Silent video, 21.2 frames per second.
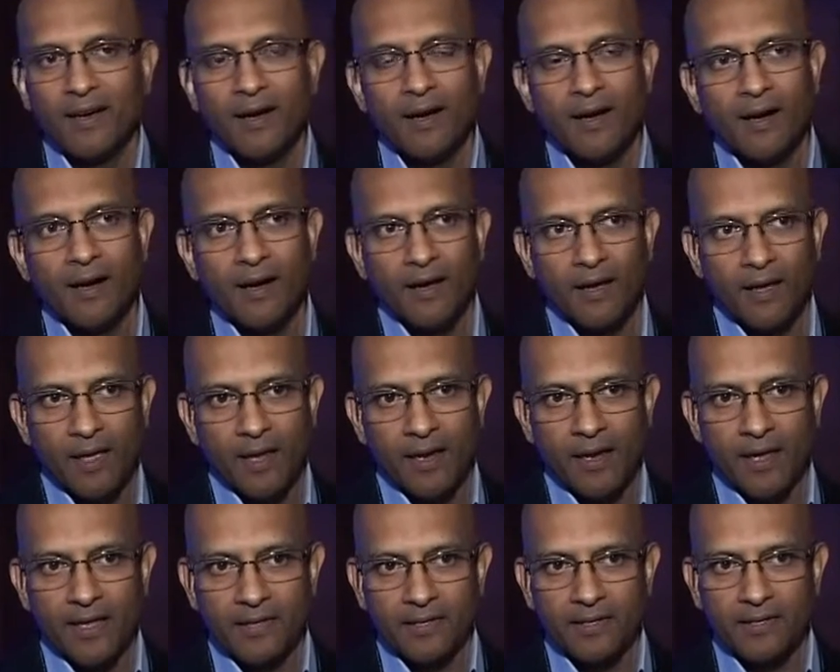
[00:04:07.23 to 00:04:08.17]

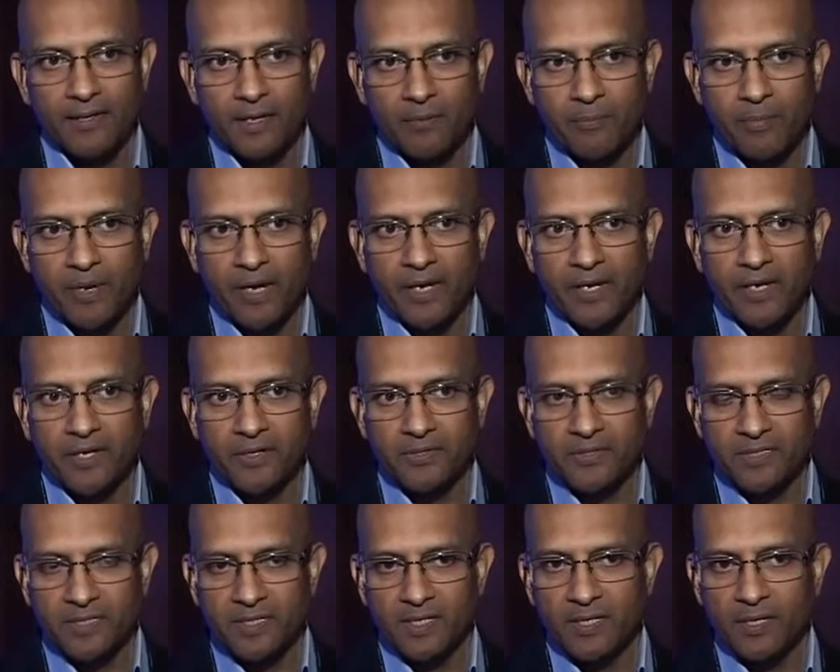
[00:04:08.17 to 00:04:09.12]
And I think they're beginning
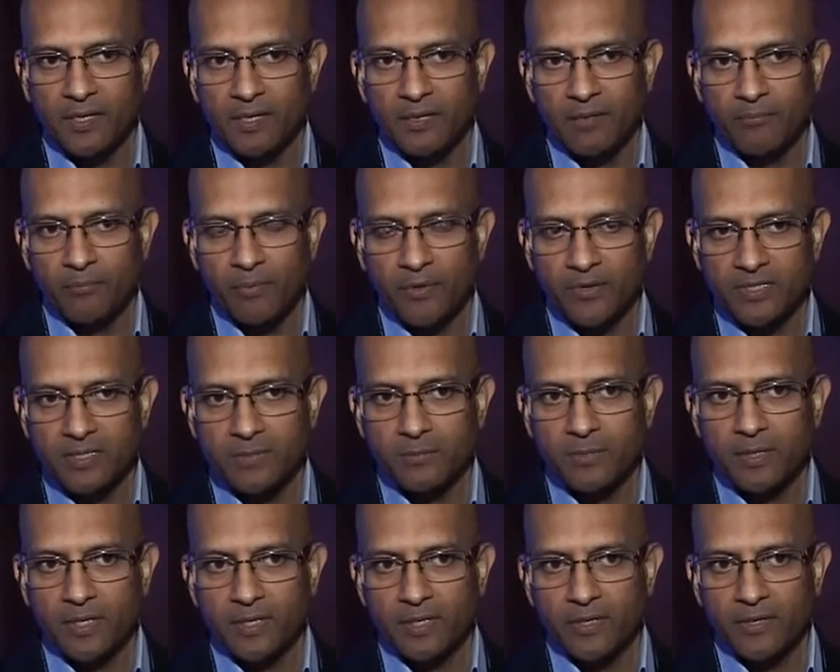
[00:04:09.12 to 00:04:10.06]
to see a
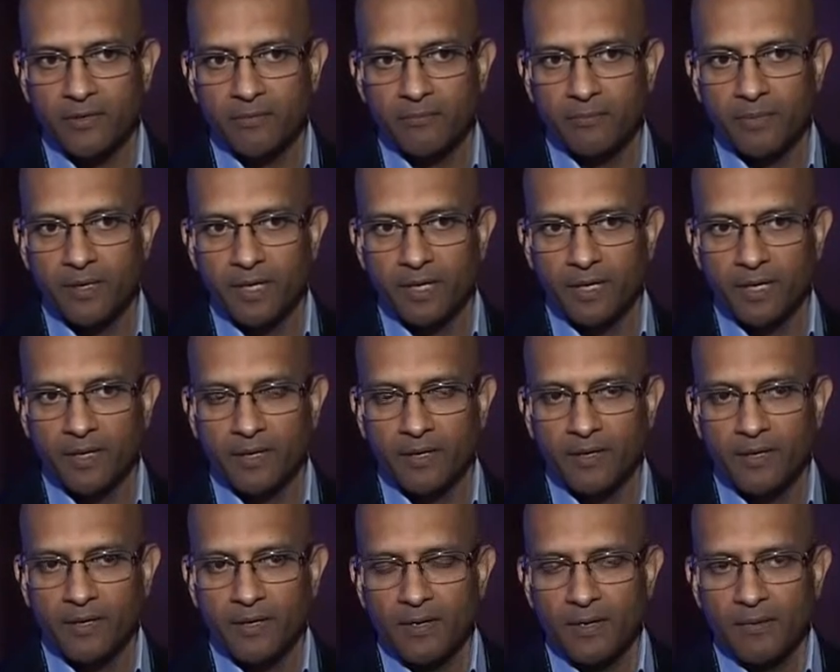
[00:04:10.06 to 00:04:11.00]
possibility of being